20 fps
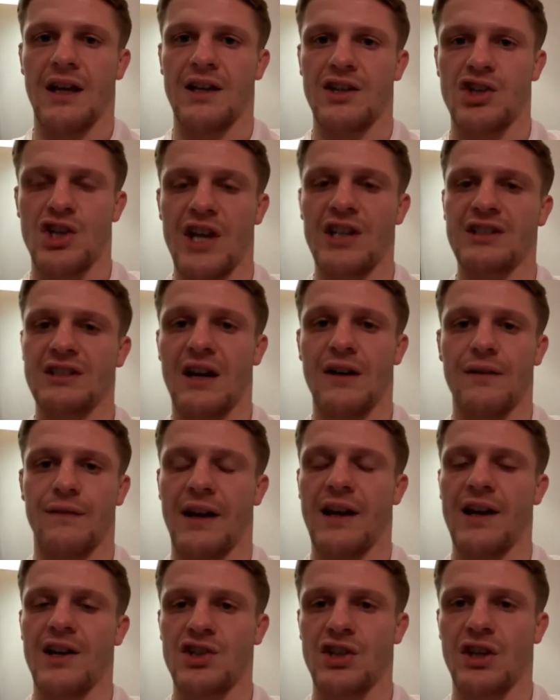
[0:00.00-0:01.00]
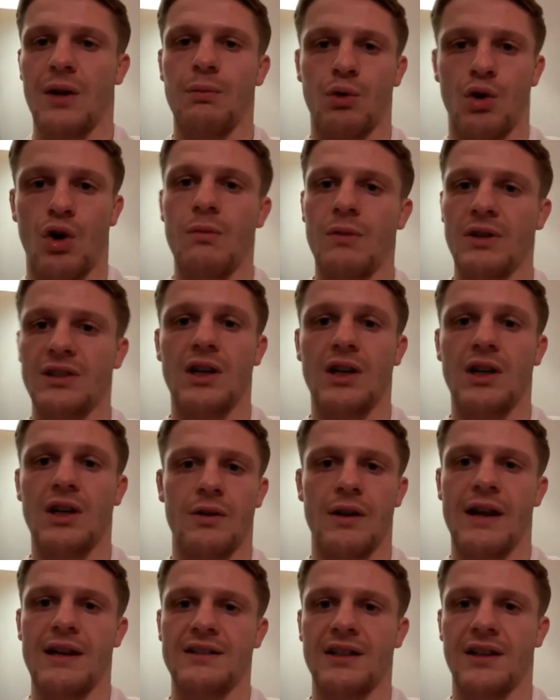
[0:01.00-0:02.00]
chasing that finish, and I promise I'll
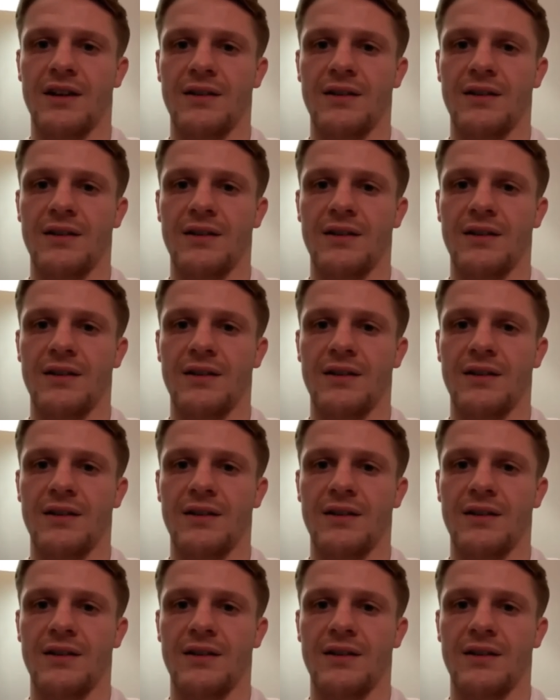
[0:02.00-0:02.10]
get it.